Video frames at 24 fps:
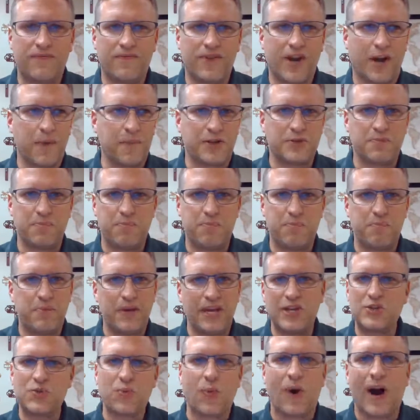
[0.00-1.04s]
very much
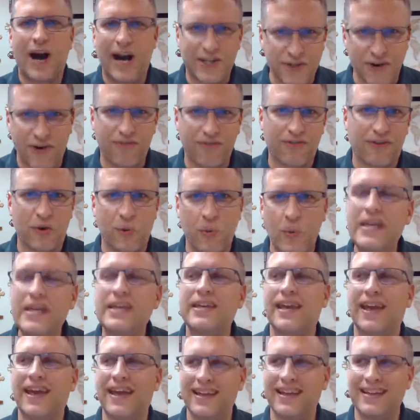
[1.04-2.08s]
binge watch over a
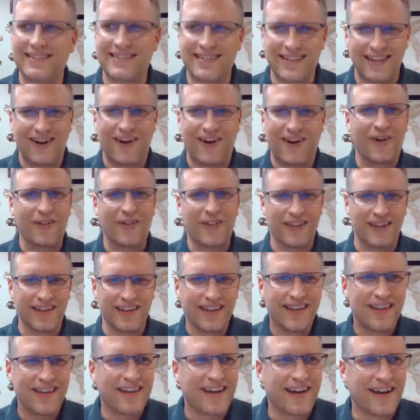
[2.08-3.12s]
weekend all the
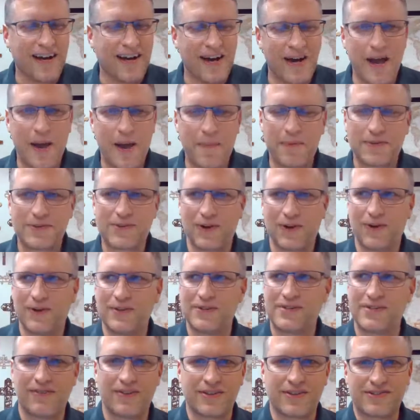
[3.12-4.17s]

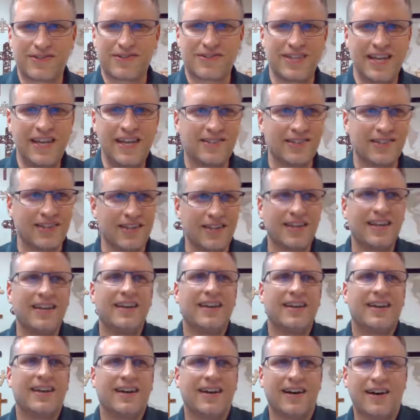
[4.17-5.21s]
episodes of a season
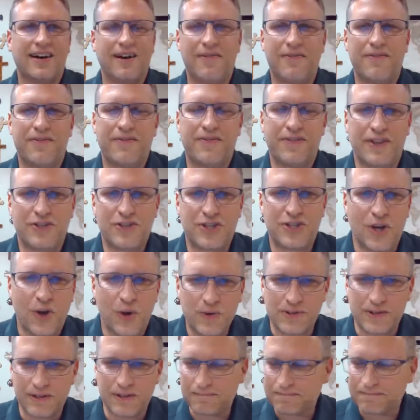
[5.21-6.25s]
of The
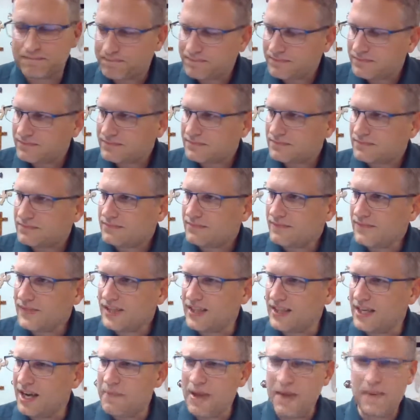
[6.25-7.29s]
Chosen,
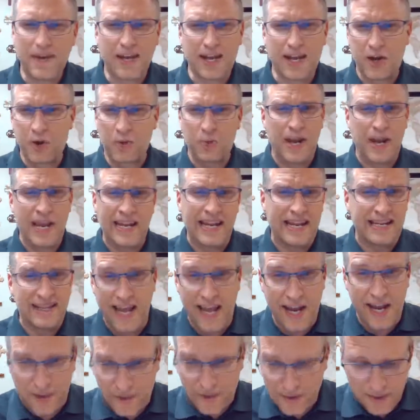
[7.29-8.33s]
maybe on a rainy
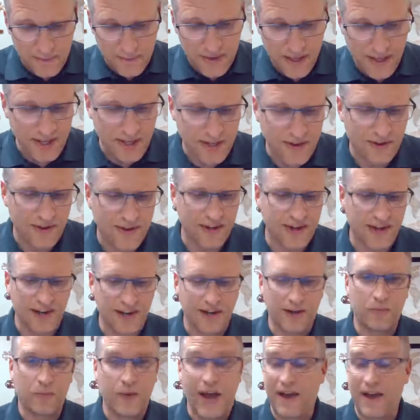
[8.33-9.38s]
day or something,
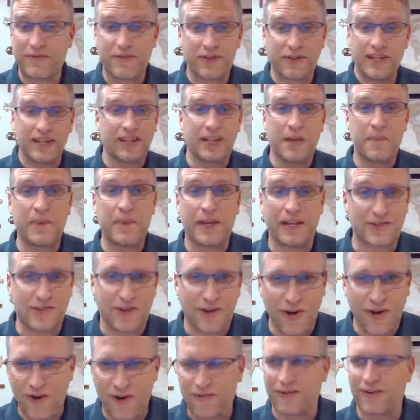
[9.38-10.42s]
after the Olympics
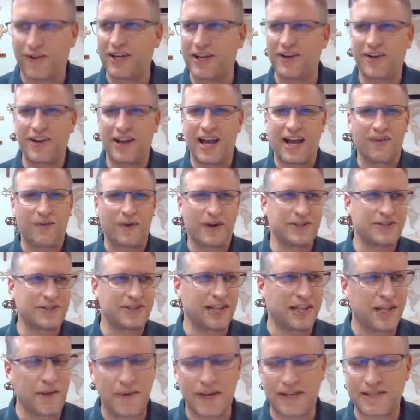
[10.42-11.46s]
are over and you're not
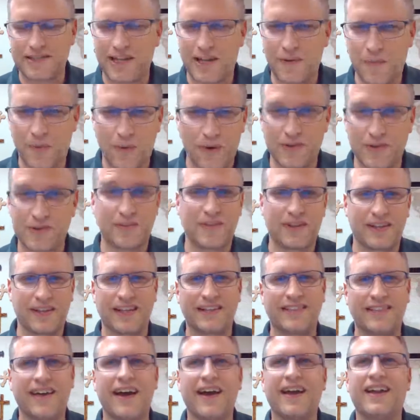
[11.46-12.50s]
watching the Olympics anymore, something
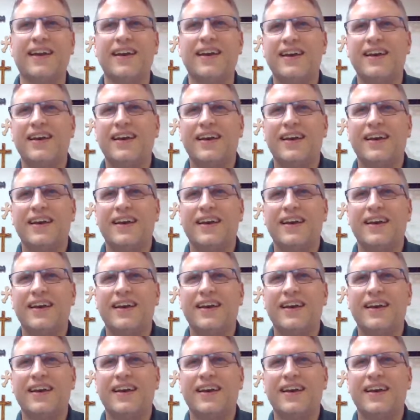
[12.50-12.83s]
like that.